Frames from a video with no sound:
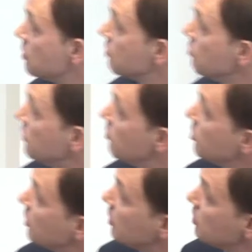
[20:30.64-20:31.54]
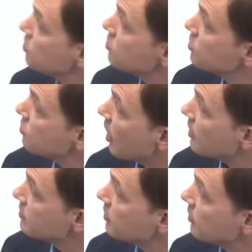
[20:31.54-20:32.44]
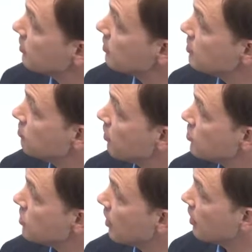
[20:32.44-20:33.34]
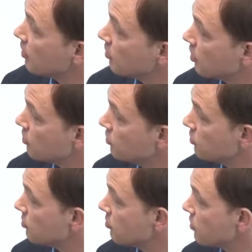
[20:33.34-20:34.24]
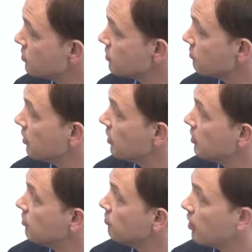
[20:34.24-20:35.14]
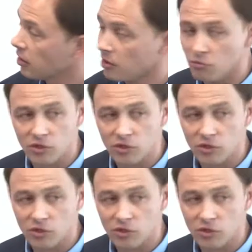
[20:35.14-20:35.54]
So we typically used to isolate these fungi and go through the process of identifying them,